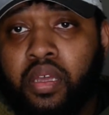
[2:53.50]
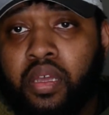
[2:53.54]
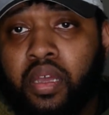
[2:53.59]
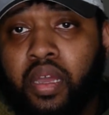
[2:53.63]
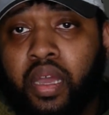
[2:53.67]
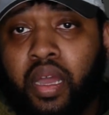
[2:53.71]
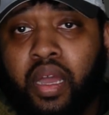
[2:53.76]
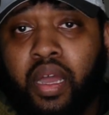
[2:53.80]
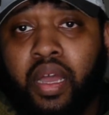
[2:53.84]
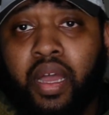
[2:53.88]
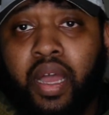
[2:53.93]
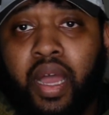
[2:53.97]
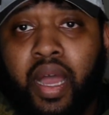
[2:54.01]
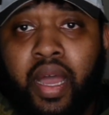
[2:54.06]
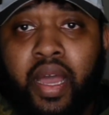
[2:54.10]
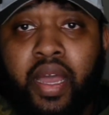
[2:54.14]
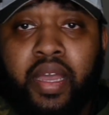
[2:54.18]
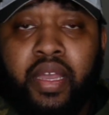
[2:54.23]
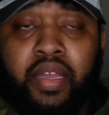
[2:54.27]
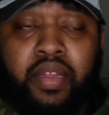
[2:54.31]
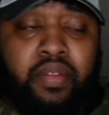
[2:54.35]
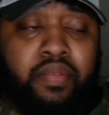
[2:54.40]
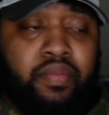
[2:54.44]

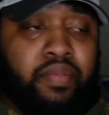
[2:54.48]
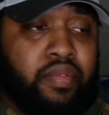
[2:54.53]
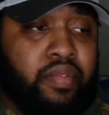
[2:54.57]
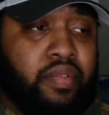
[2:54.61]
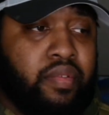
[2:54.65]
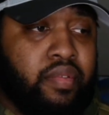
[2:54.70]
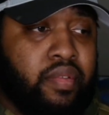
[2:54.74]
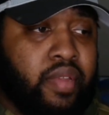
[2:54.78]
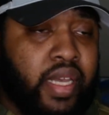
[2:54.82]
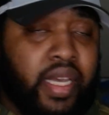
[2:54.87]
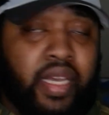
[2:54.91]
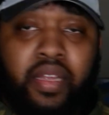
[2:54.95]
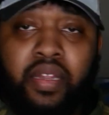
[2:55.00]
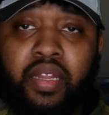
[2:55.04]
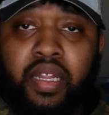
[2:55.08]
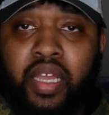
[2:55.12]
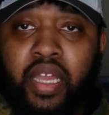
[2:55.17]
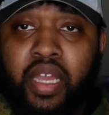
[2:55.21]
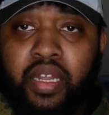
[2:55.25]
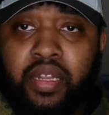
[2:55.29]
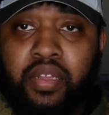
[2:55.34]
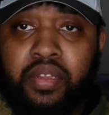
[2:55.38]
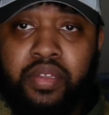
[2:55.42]
I did
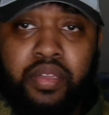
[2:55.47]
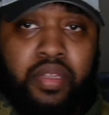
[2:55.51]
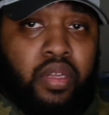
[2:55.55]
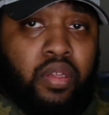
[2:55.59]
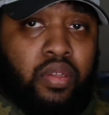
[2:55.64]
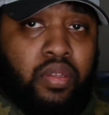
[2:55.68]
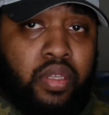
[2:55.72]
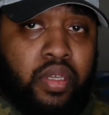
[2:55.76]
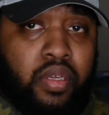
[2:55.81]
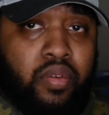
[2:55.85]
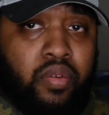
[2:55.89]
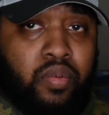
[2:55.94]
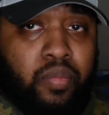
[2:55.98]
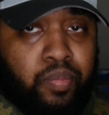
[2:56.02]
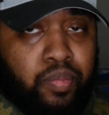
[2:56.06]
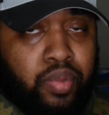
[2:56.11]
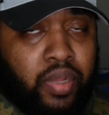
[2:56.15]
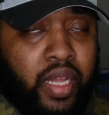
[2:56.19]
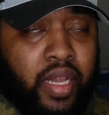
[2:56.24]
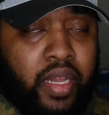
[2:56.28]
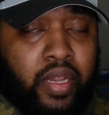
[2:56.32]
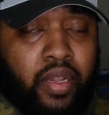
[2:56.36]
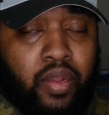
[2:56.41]
and still do
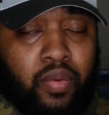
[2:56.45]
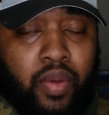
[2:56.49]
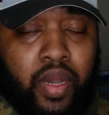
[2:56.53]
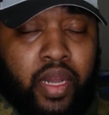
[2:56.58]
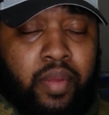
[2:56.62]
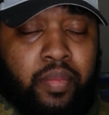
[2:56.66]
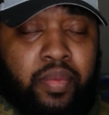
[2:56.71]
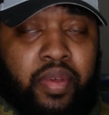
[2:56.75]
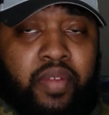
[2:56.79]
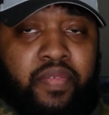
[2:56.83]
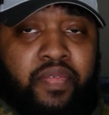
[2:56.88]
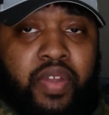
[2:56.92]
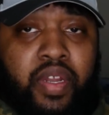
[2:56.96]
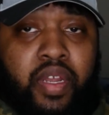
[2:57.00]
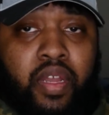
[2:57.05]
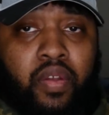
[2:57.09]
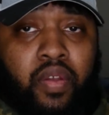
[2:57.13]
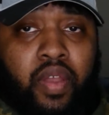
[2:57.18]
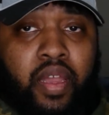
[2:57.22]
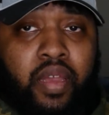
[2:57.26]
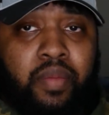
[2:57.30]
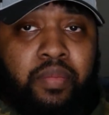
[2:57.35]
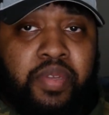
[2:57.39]
play quite a bit of
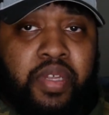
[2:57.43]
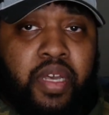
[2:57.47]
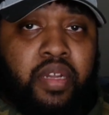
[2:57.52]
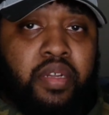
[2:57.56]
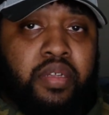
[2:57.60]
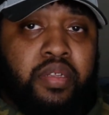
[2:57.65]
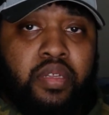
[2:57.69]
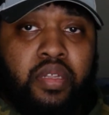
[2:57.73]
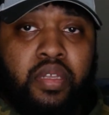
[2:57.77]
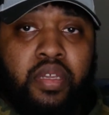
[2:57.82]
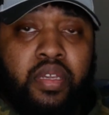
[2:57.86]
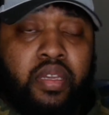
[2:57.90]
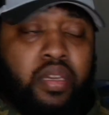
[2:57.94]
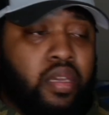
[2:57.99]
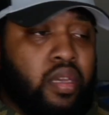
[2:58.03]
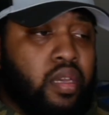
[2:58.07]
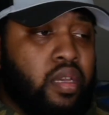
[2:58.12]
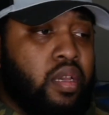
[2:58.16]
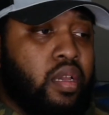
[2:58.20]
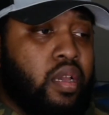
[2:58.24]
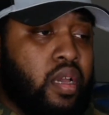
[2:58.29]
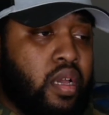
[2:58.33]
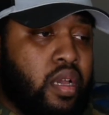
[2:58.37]
video games, honestly.
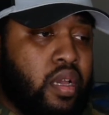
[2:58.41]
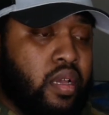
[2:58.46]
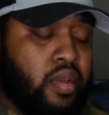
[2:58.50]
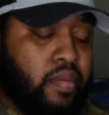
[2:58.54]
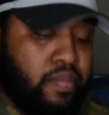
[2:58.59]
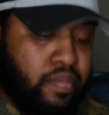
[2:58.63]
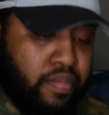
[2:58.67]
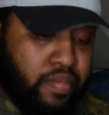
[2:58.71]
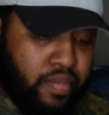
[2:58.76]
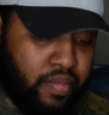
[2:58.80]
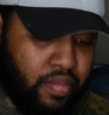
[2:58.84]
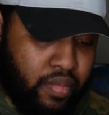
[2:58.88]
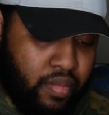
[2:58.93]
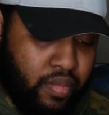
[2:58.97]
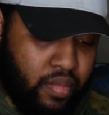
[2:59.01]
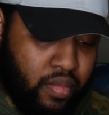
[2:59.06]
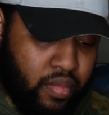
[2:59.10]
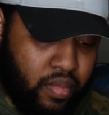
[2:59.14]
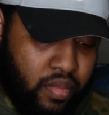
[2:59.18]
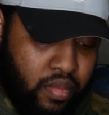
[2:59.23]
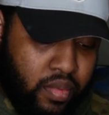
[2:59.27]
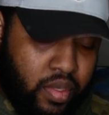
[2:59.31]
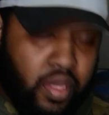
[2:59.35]

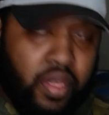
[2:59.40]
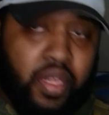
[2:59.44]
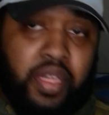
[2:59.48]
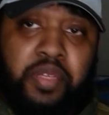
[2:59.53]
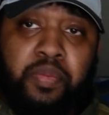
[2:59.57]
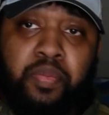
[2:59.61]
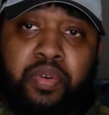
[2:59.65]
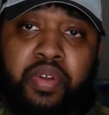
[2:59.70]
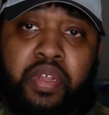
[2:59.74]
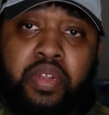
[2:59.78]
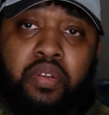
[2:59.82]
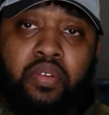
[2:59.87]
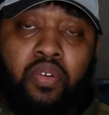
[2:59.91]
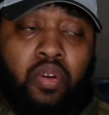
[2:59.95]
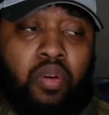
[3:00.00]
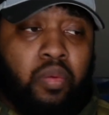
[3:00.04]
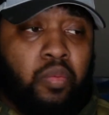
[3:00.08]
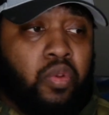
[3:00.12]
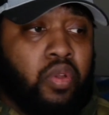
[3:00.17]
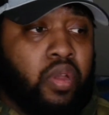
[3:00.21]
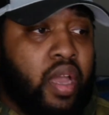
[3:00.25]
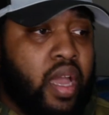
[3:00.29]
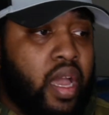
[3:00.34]
So that's pretty
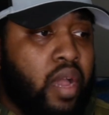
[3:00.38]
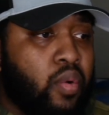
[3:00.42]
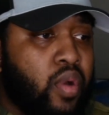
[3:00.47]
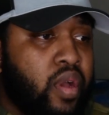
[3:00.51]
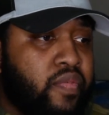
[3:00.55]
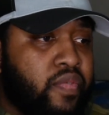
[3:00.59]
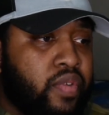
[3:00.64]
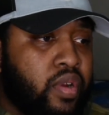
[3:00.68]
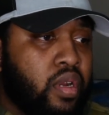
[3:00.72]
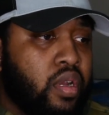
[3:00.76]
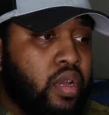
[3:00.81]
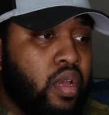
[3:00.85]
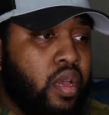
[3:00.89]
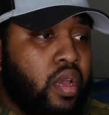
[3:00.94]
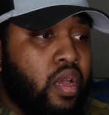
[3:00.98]
normal. However,